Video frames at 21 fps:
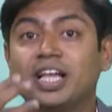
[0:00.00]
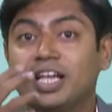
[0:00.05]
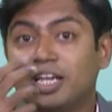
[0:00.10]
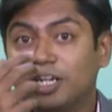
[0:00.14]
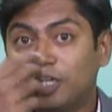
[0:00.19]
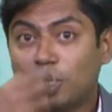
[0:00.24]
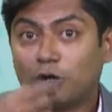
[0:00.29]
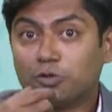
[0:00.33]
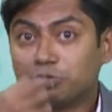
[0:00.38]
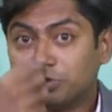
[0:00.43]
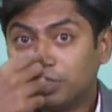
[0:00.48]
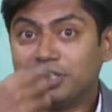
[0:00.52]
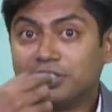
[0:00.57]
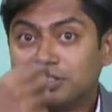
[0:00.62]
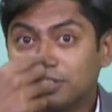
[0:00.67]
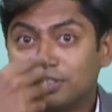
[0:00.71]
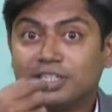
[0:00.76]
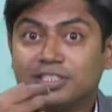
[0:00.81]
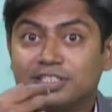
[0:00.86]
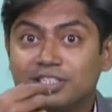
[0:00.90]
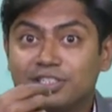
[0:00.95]
Now this
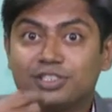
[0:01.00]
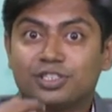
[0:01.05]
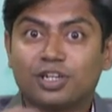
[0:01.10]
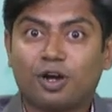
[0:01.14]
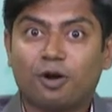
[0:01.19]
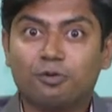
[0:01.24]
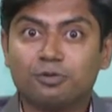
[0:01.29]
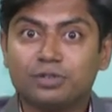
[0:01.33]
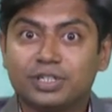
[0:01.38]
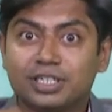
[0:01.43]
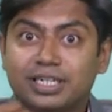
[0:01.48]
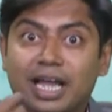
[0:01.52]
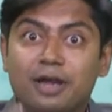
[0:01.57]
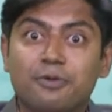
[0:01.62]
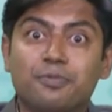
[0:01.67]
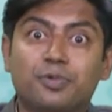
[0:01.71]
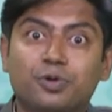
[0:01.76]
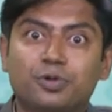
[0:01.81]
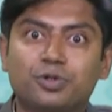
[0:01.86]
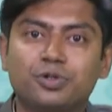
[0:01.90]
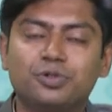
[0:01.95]
nasal sound that I
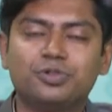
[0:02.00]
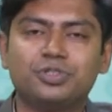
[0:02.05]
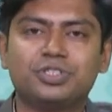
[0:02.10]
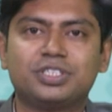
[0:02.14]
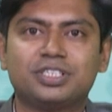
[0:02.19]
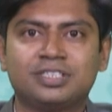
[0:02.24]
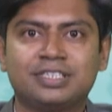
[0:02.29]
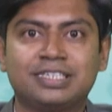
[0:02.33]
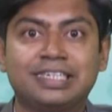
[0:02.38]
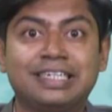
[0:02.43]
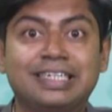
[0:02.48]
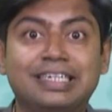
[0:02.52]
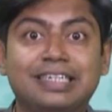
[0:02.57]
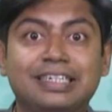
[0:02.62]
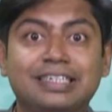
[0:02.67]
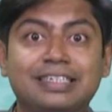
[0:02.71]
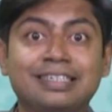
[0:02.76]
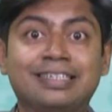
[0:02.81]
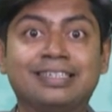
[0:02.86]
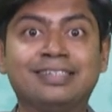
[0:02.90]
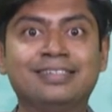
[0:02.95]
produced,
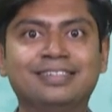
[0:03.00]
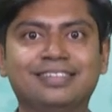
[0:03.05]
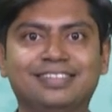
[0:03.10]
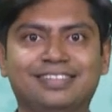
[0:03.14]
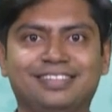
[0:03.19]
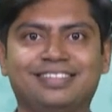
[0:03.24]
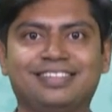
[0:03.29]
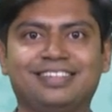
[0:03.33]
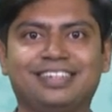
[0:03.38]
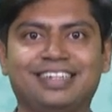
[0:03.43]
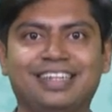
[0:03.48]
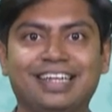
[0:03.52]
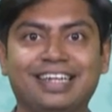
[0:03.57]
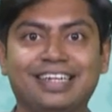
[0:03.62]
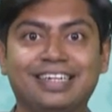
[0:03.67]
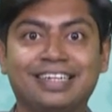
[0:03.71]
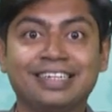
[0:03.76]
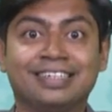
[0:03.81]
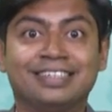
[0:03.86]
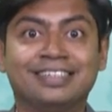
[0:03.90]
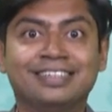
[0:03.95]
written,
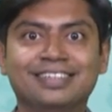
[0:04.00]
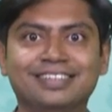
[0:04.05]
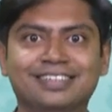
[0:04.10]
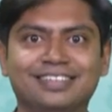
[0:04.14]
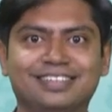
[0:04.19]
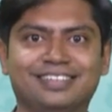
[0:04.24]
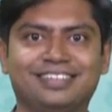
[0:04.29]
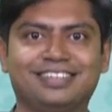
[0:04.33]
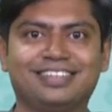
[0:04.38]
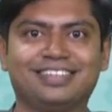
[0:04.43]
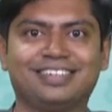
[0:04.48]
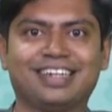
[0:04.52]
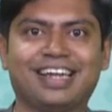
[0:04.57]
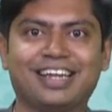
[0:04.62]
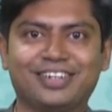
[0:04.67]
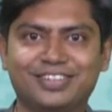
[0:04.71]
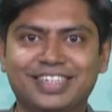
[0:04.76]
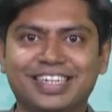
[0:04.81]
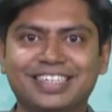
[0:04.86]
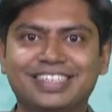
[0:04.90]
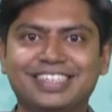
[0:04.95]
kitten, are you
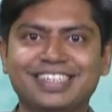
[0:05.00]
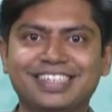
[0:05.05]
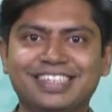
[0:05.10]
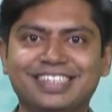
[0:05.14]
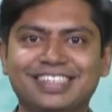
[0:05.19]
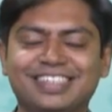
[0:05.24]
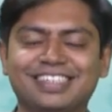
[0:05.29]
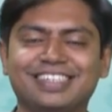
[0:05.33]
getting?